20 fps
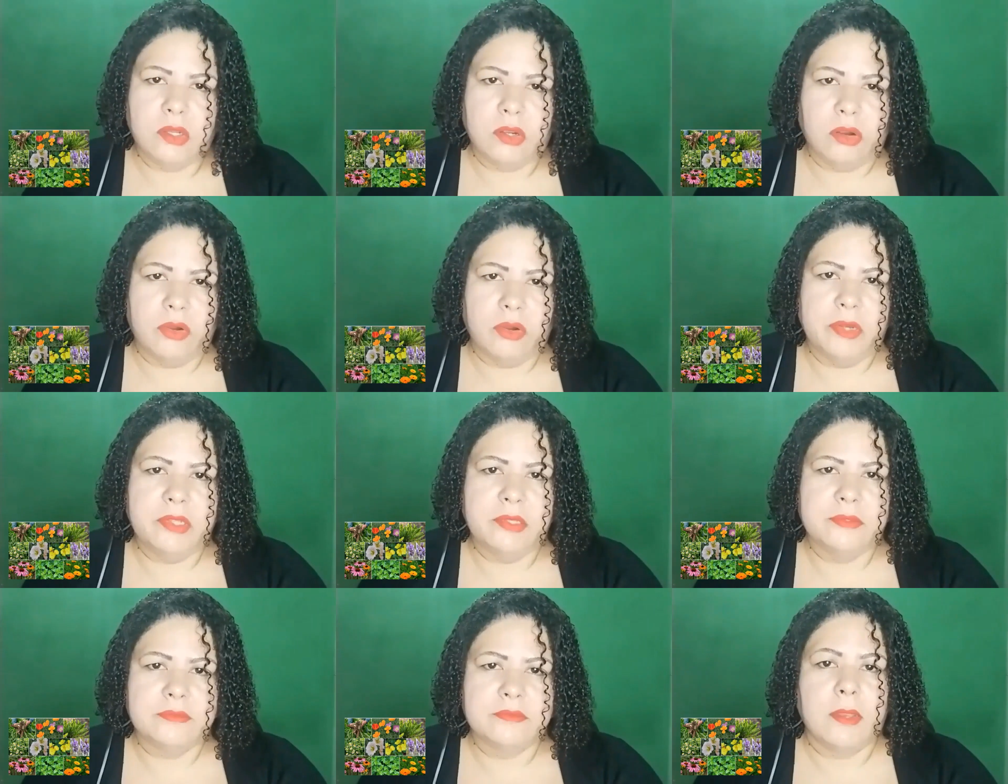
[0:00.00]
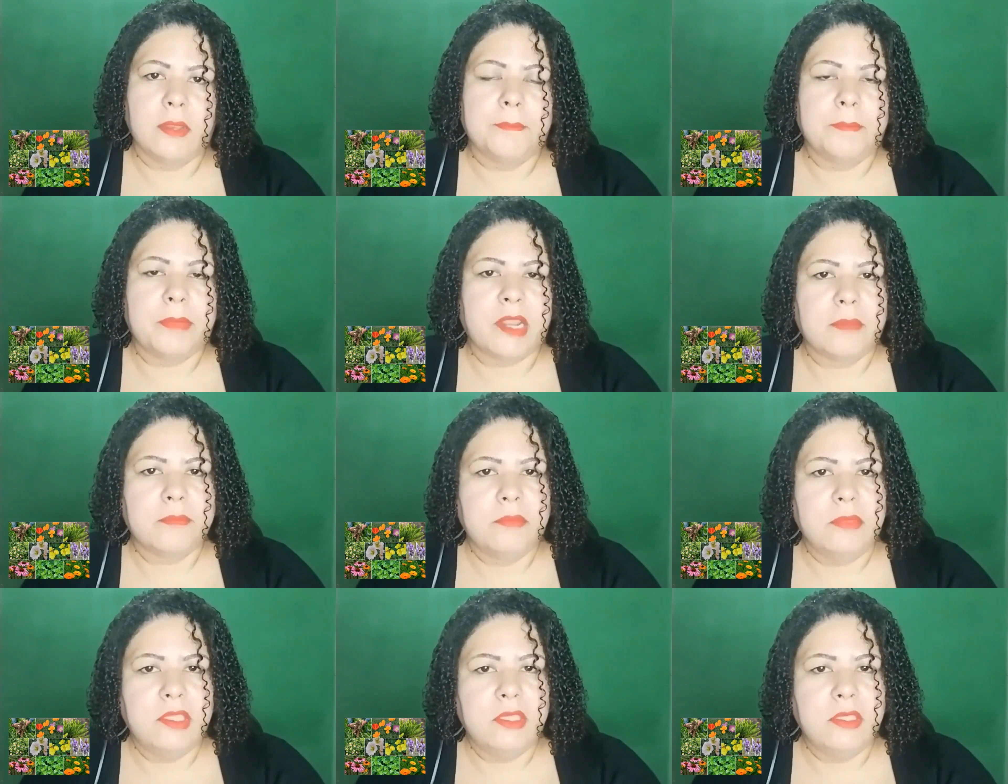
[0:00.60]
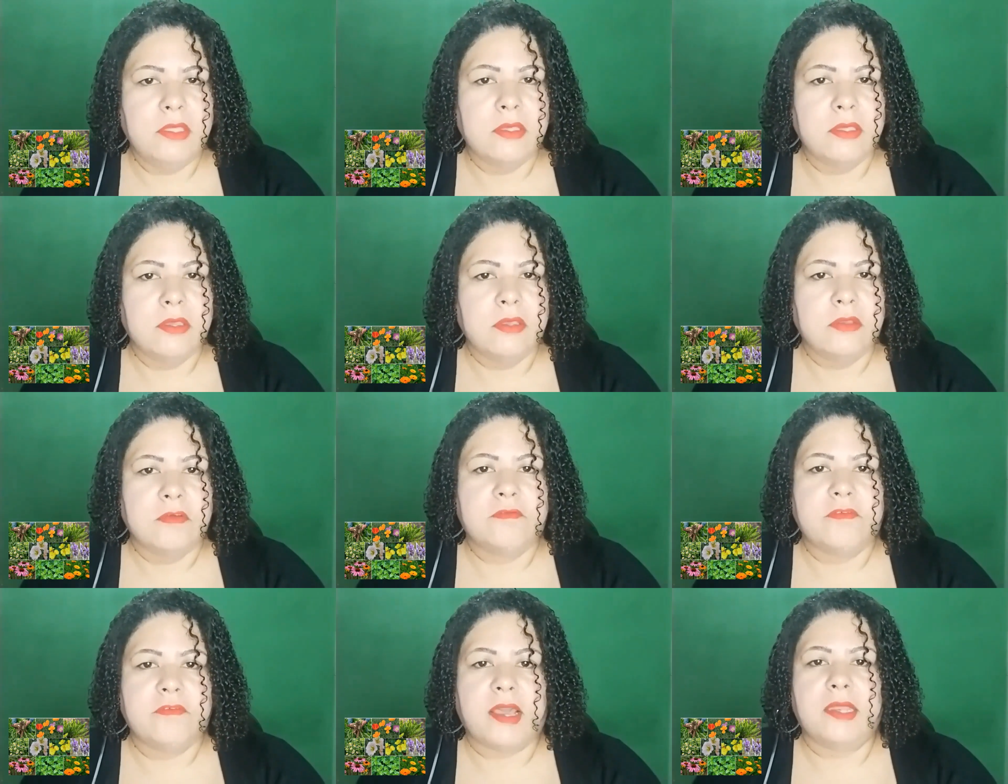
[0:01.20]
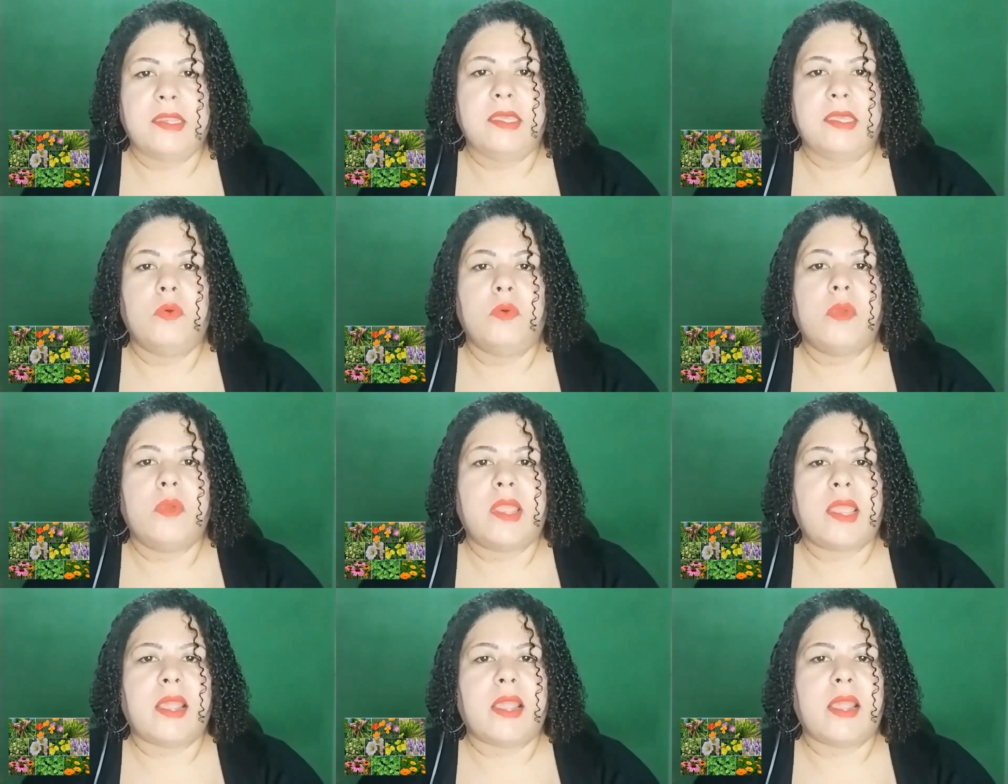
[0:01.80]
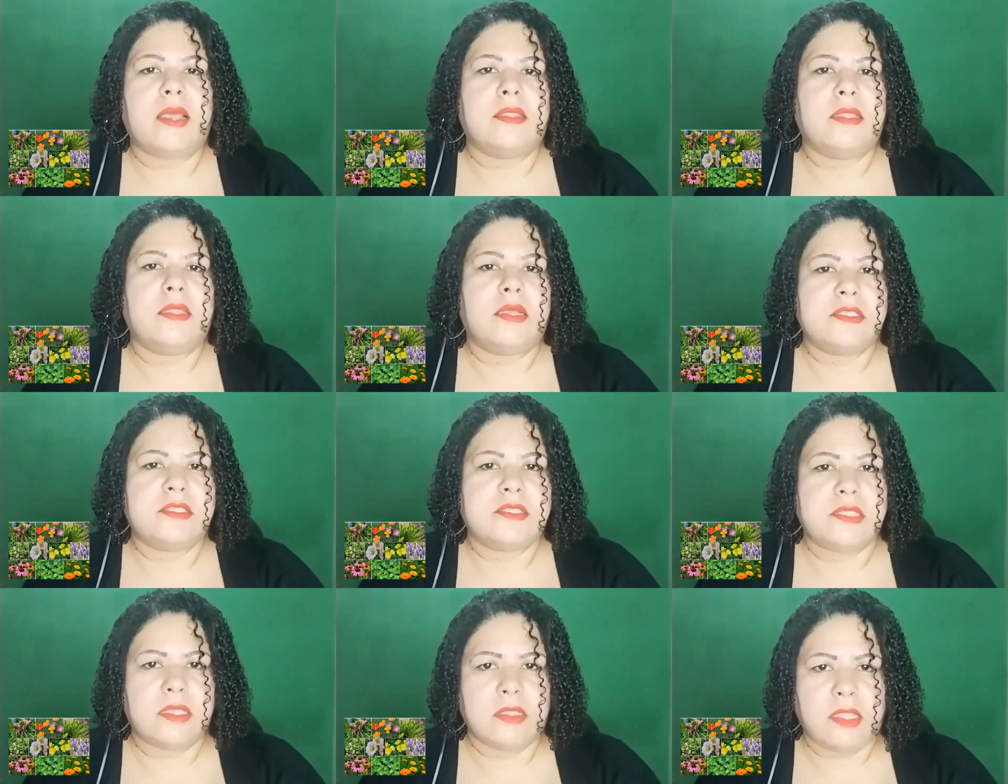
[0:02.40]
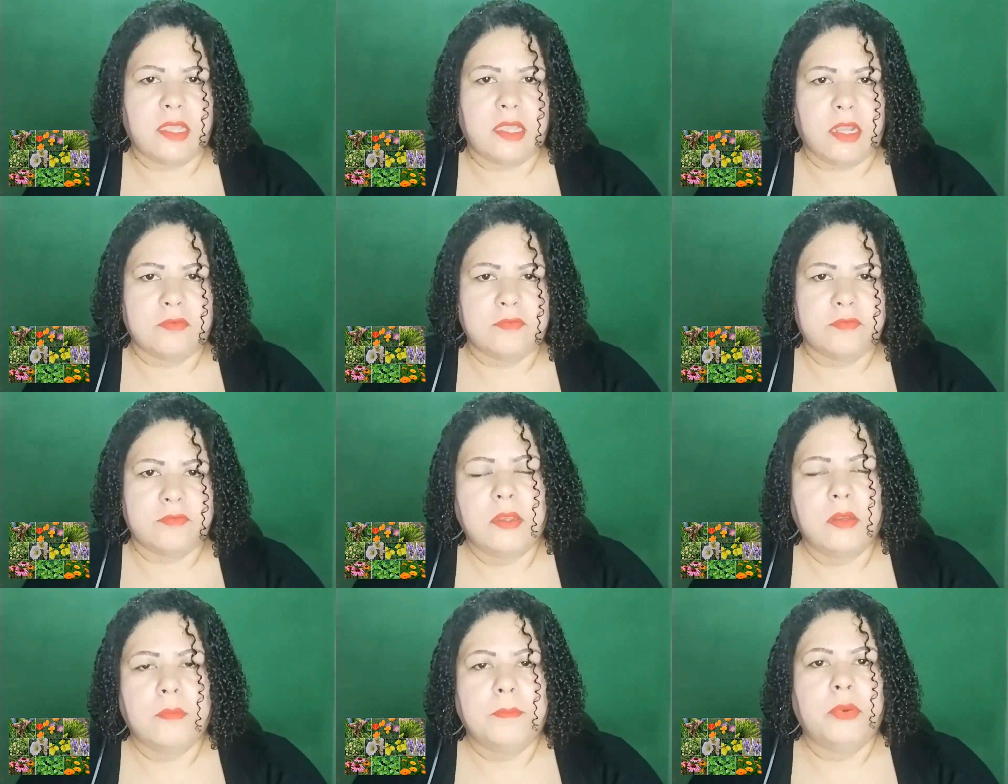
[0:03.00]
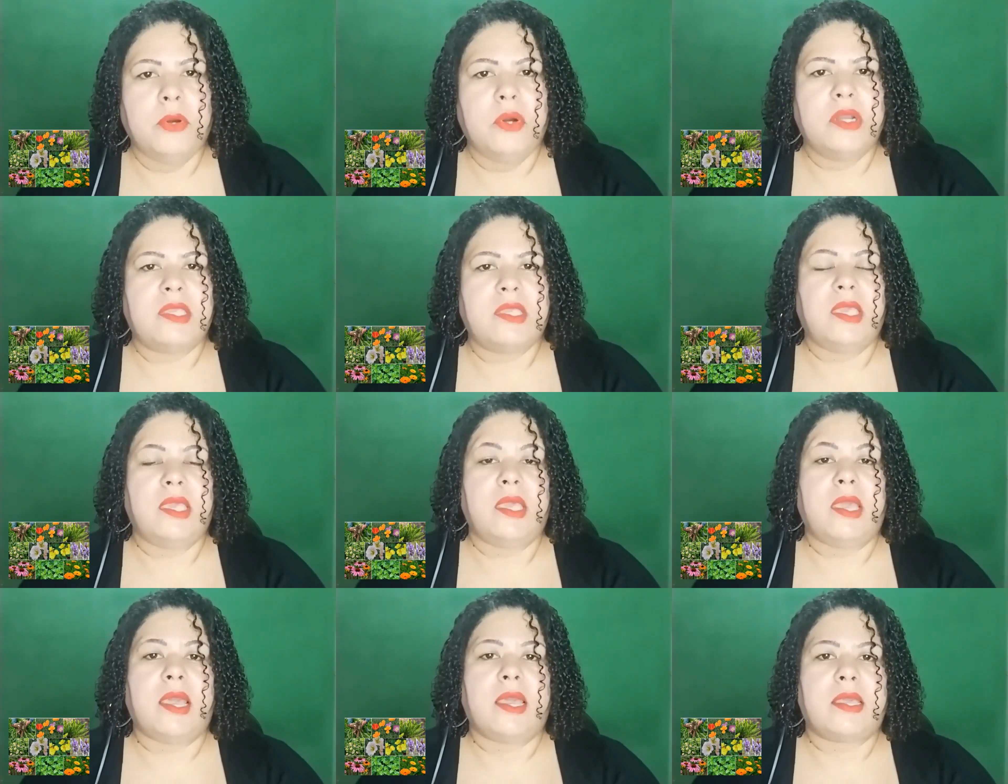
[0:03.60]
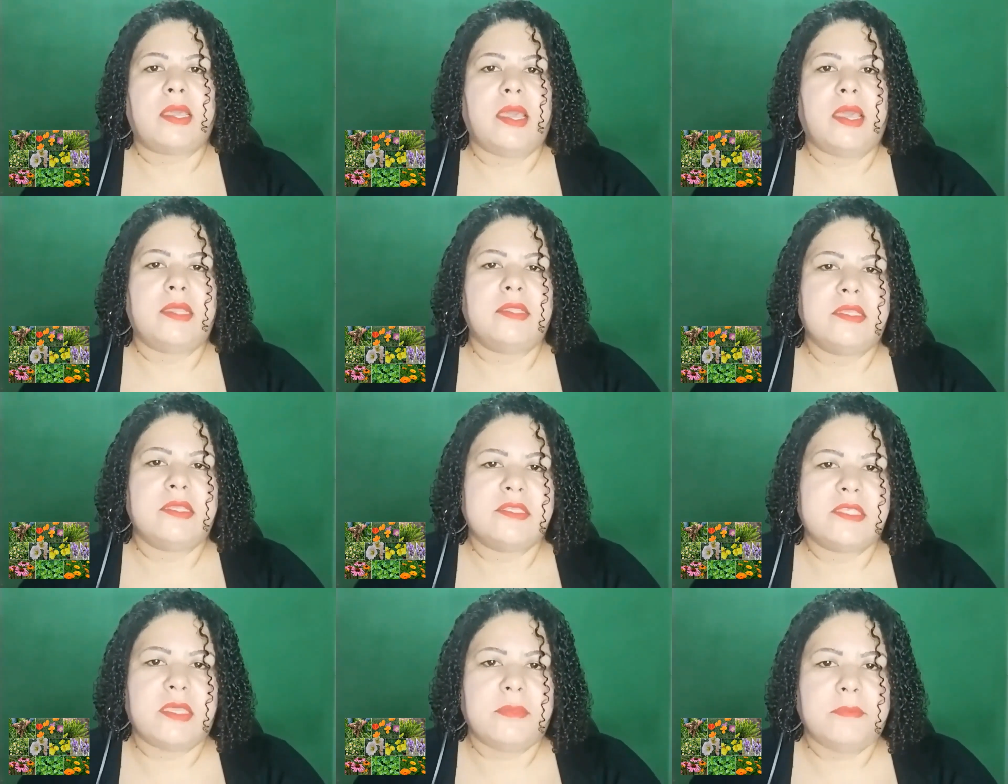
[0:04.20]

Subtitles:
For me, it was worth every penny because with each little seed,